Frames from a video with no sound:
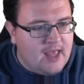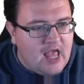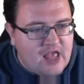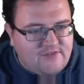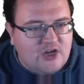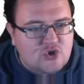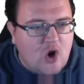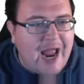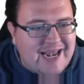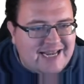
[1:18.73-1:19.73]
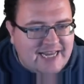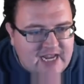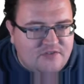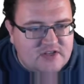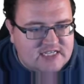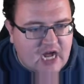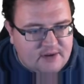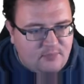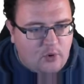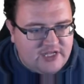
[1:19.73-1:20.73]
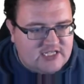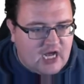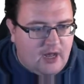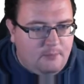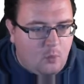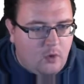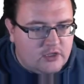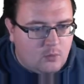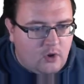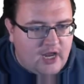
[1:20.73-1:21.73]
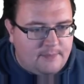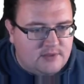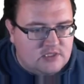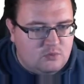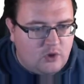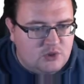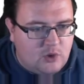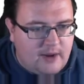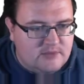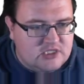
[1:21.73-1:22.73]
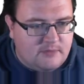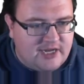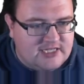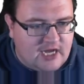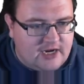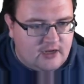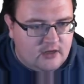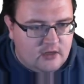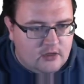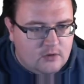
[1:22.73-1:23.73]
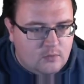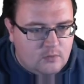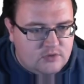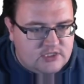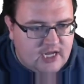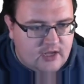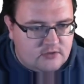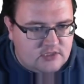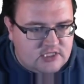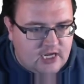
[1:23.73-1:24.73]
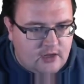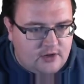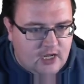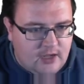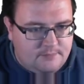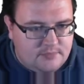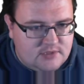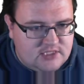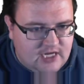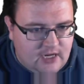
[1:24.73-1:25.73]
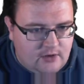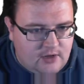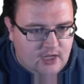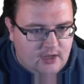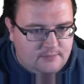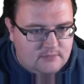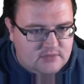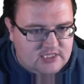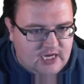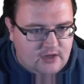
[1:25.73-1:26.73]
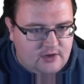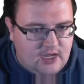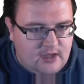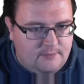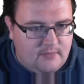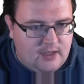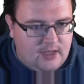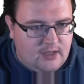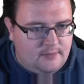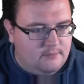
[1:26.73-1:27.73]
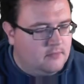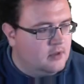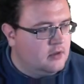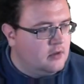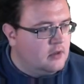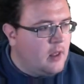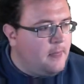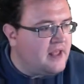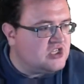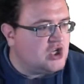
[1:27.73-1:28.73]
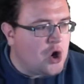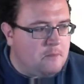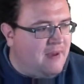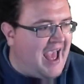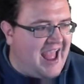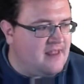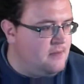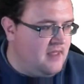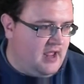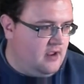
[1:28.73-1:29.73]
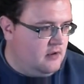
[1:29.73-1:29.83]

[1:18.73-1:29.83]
if I try and link the data points up, what happens? Watch what happens to my data. Down, down, up, down, up, down, up, up. There's no pattern there.